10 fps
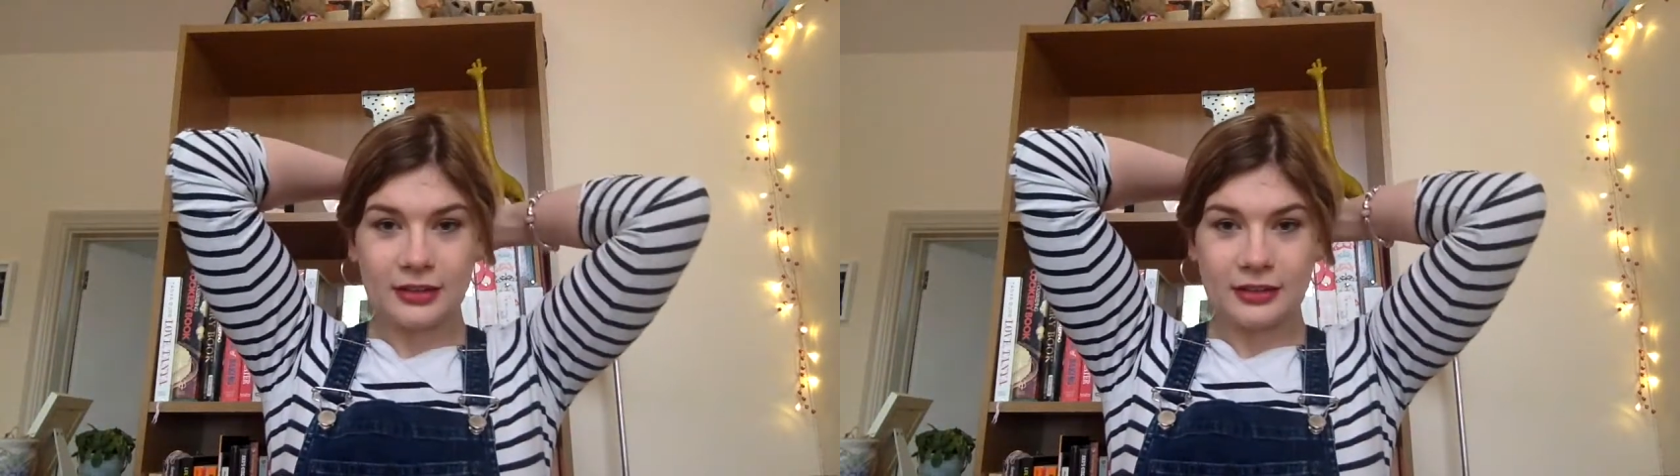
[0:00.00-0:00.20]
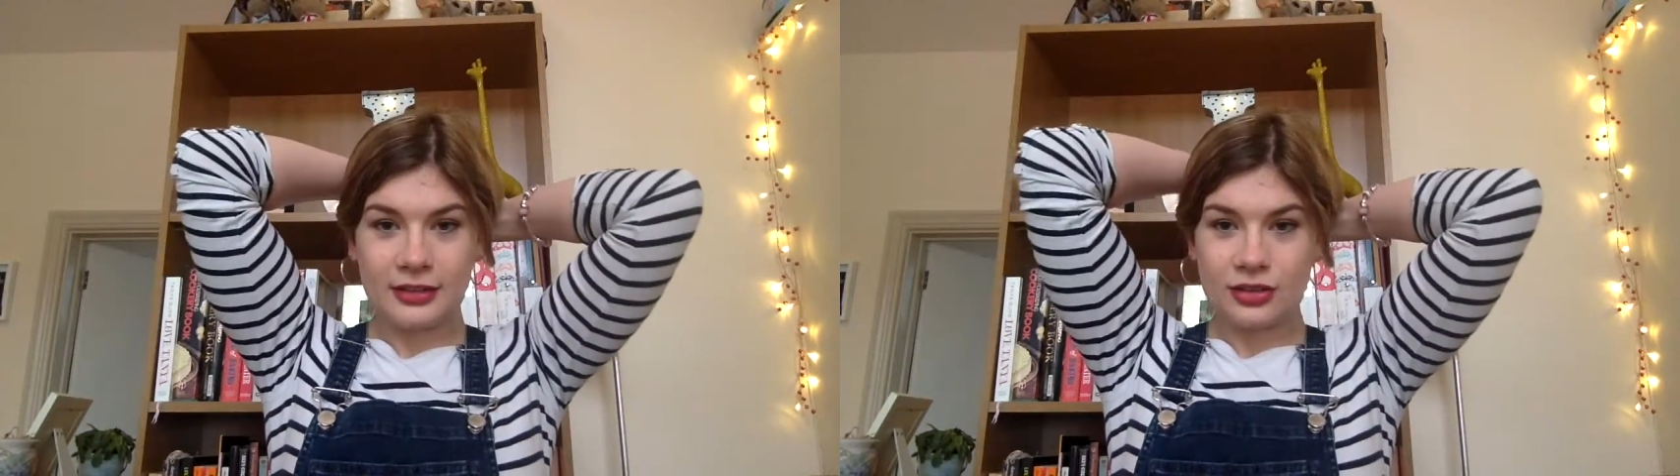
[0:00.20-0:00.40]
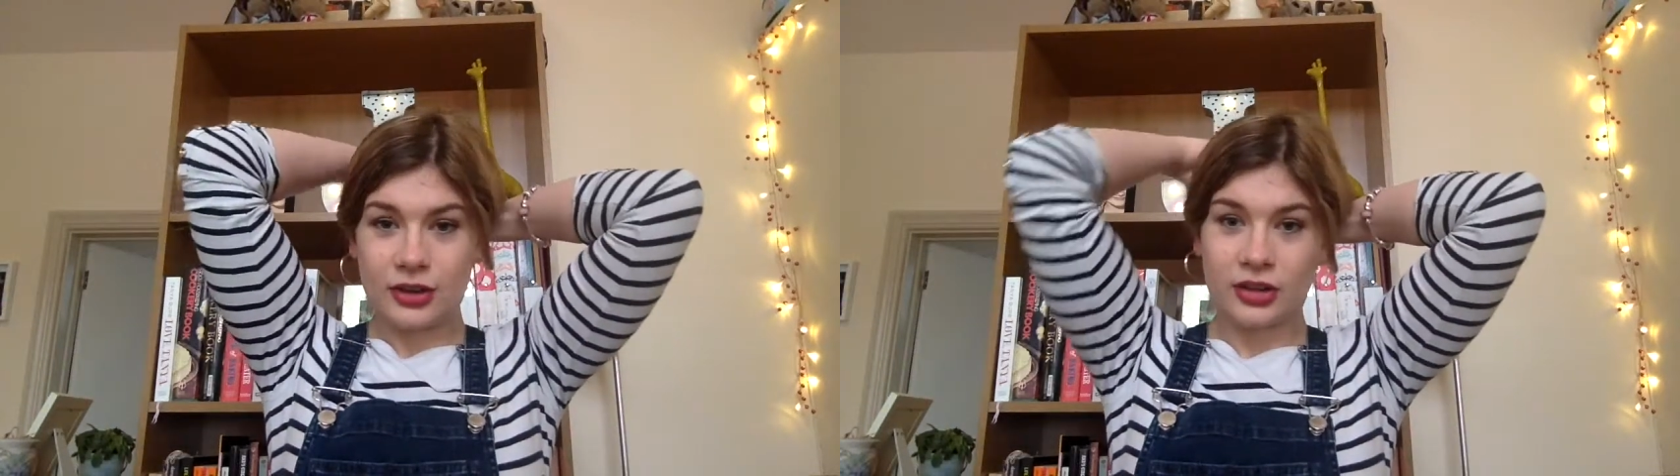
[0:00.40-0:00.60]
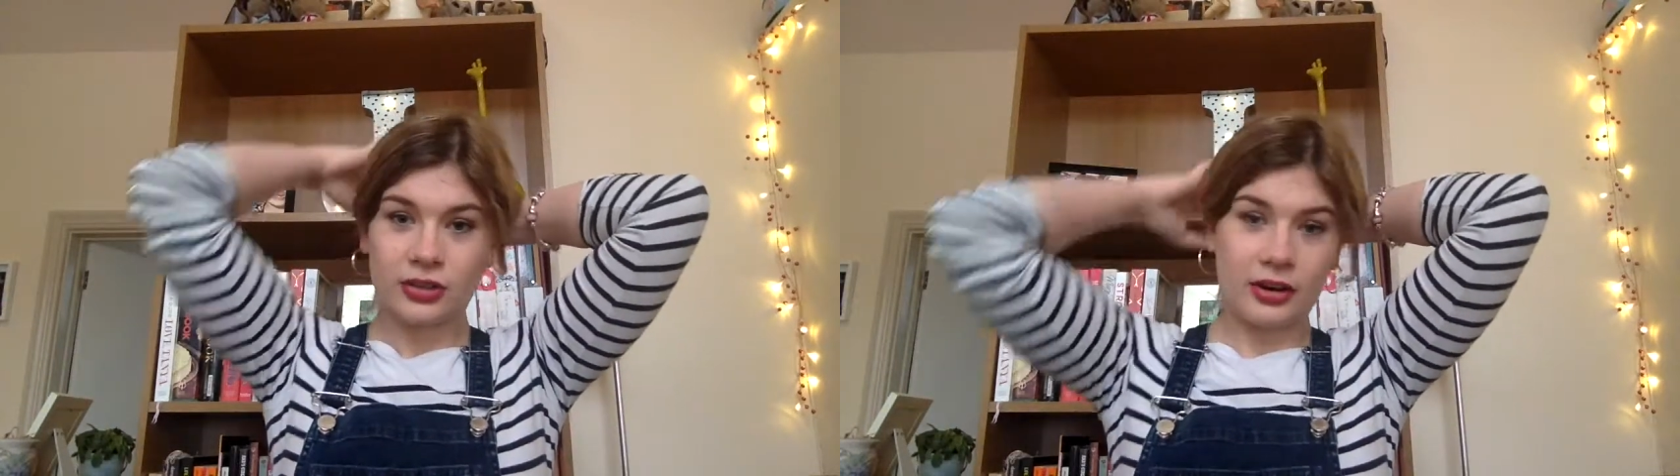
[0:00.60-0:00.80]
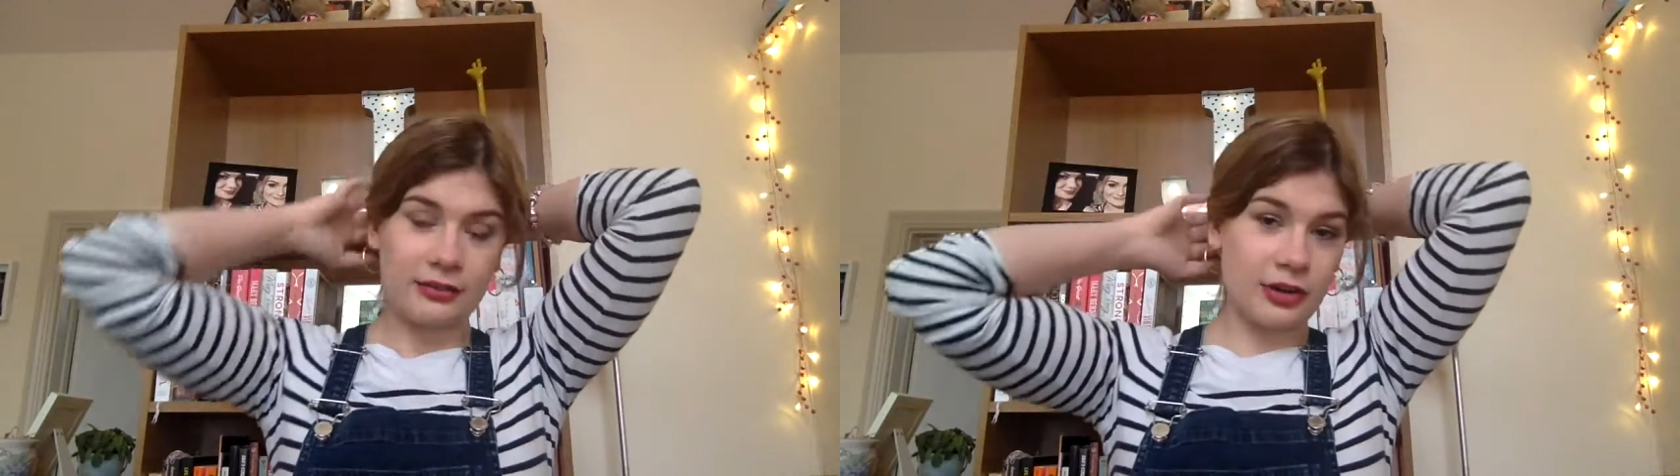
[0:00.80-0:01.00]
considering I
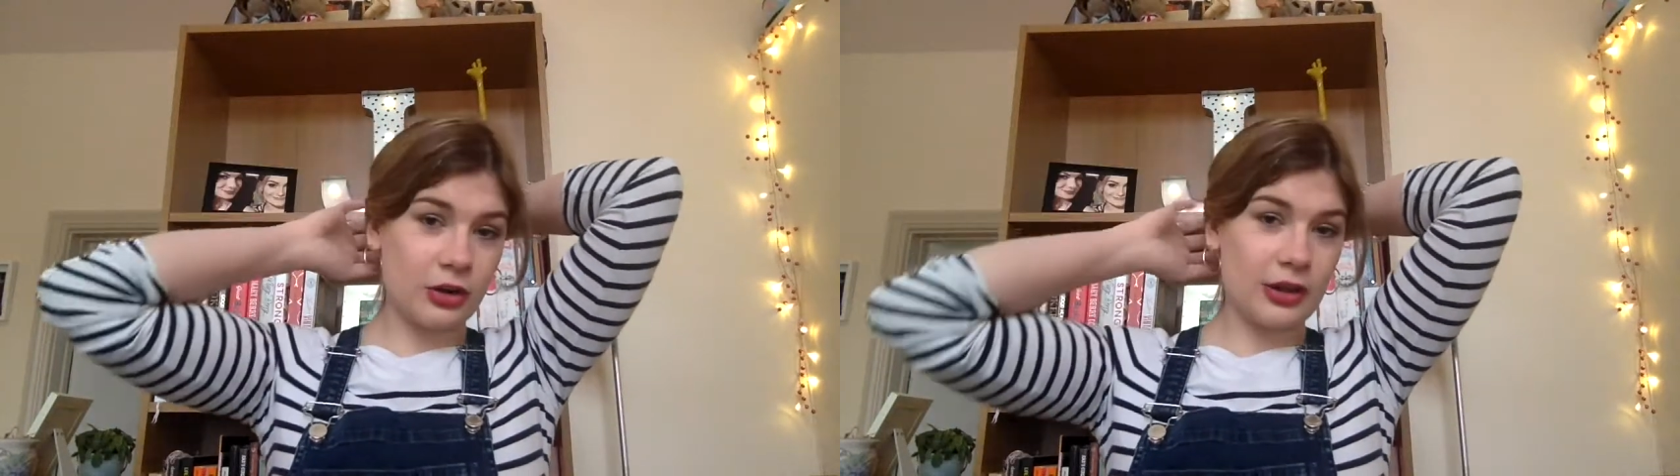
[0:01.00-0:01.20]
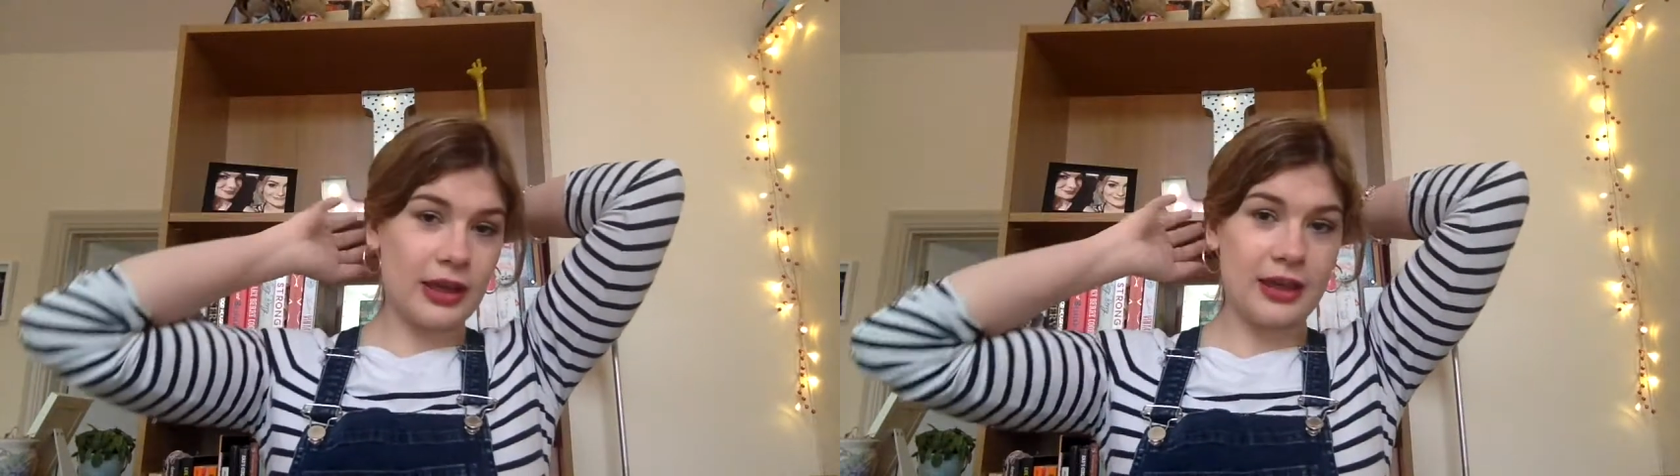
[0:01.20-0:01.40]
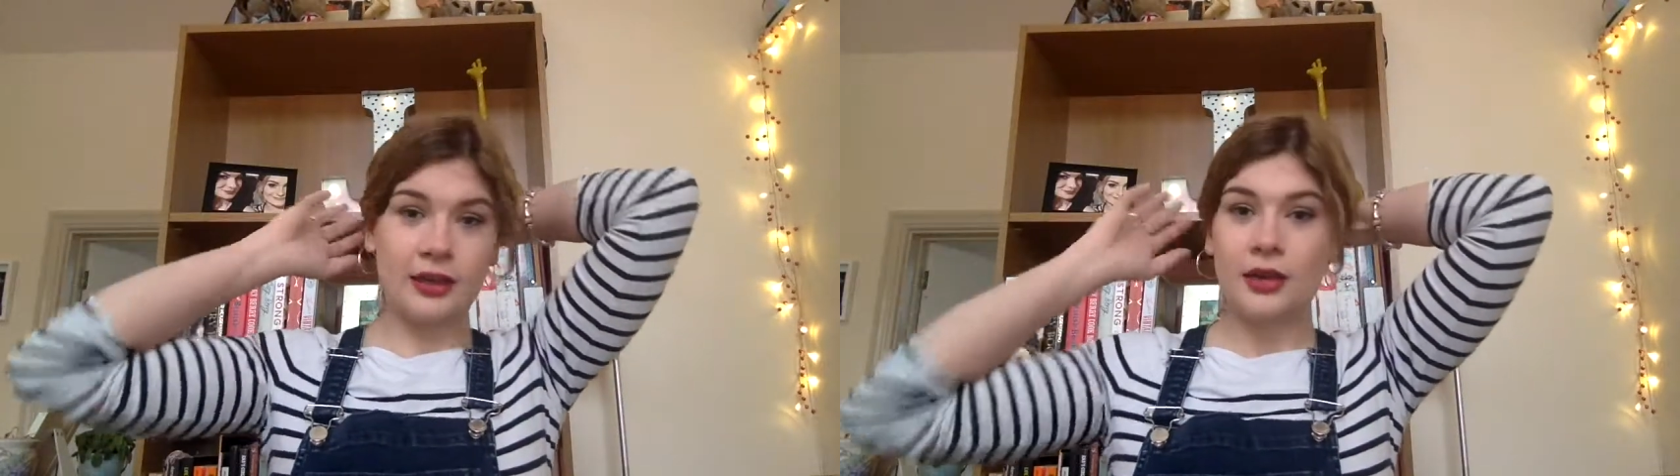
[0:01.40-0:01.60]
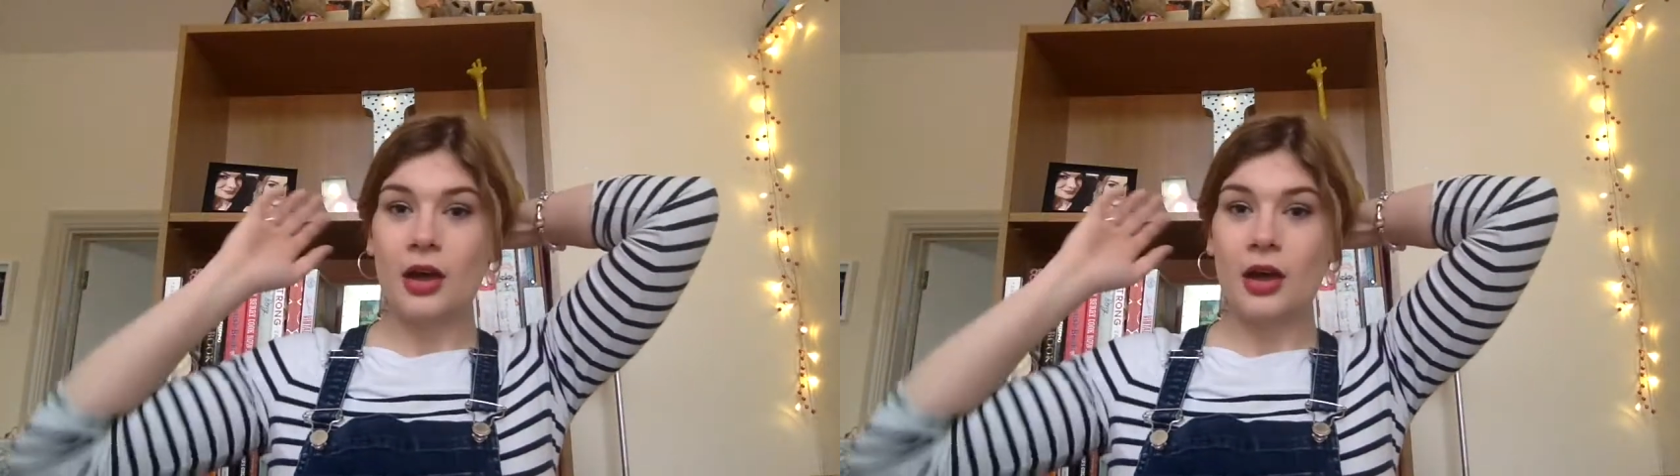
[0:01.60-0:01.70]
don't have very long hair,